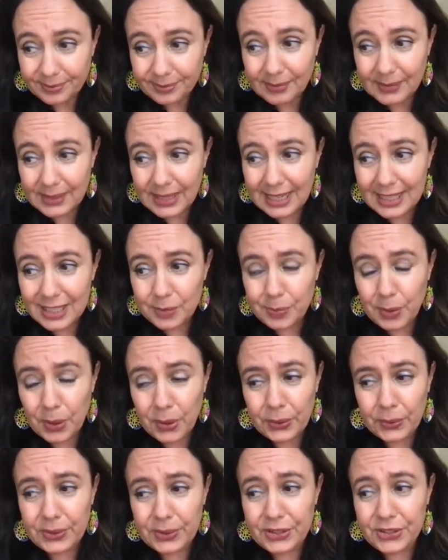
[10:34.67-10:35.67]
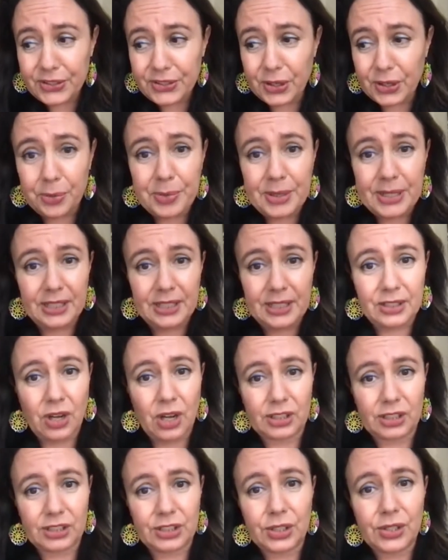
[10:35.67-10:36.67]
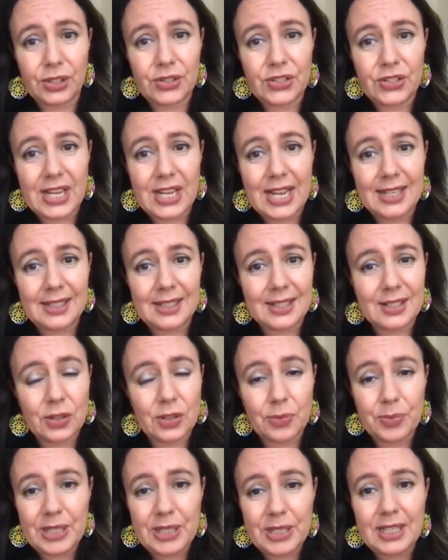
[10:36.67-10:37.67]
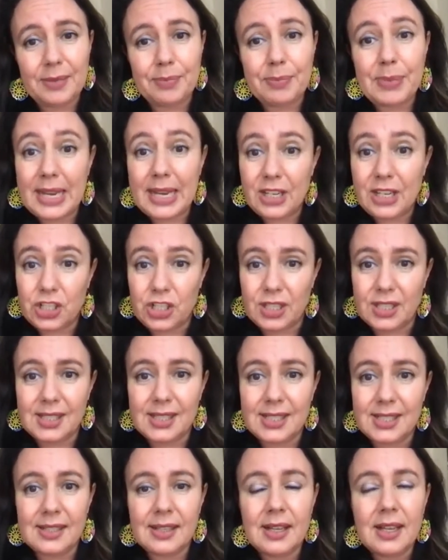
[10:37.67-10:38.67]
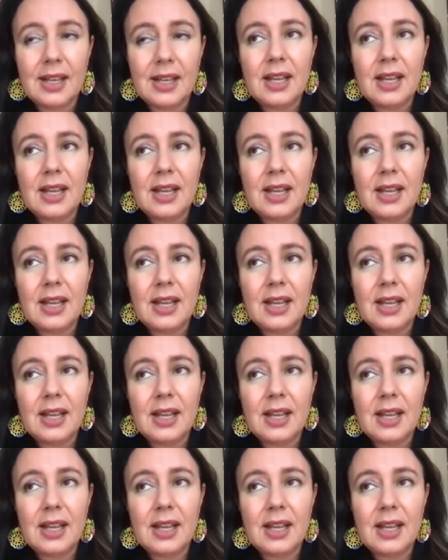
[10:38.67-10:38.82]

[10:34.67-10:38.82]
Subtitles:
I spoke with so many doctors and so many patients.